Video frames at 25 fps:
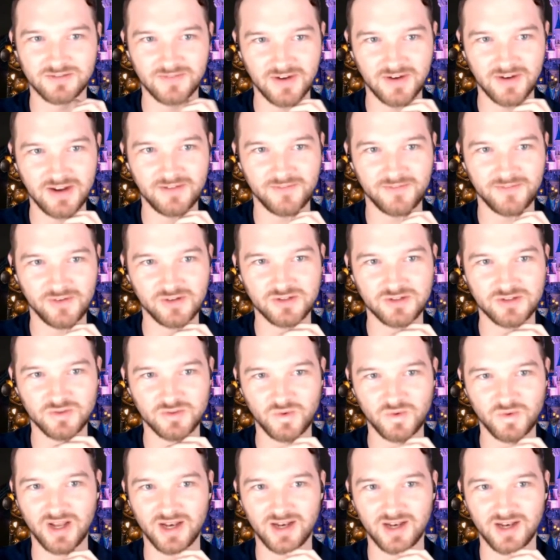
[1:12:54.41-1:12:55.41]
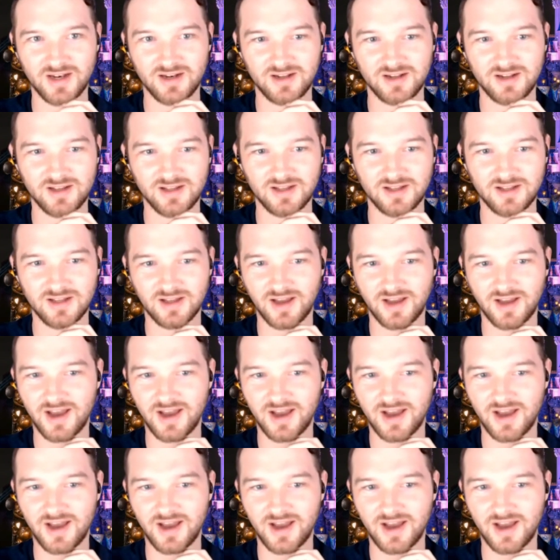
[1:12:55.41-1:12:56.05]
the very first one. Oh.